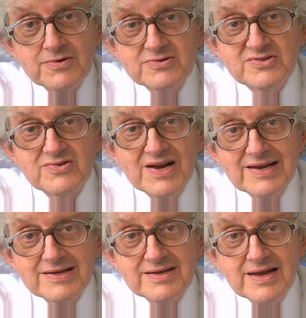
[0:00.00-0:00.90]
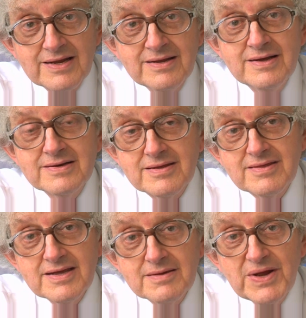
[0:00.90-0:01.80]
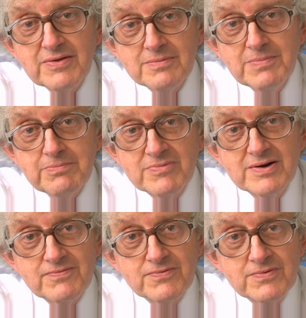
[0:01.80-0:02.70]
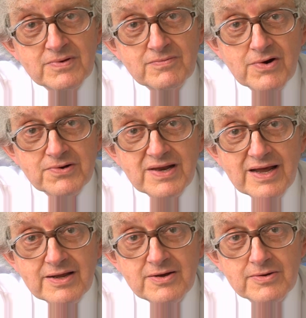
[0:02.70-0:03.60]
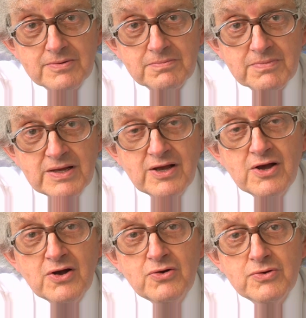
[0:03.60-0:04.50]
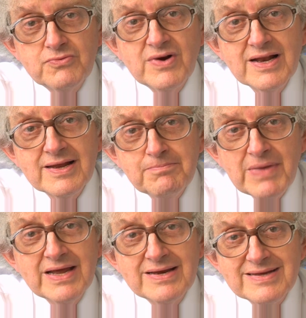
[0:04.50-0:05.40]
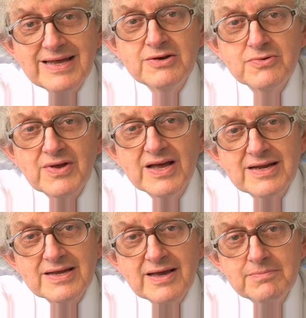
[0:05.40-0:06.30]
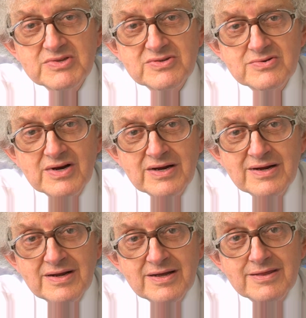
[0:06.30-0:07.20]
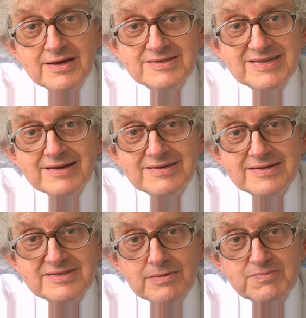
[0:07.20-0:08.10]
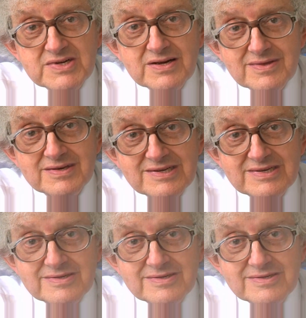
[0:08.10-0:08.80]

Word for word: on Australia Day to think about the memory of Ron Nyholm, who really made inorganic chemistry the exciting subject that it